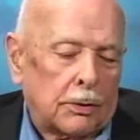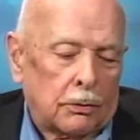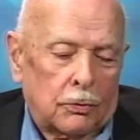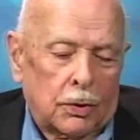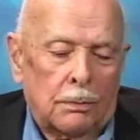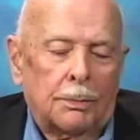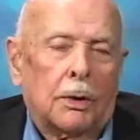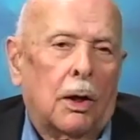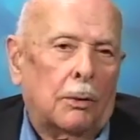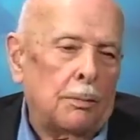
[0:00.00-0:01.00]
So Jim
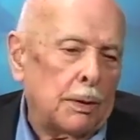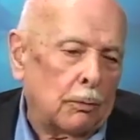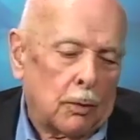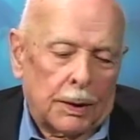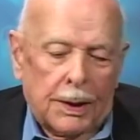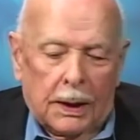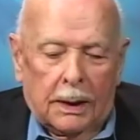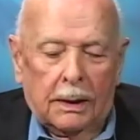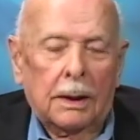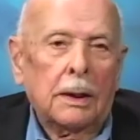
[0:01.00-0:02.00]
called me one day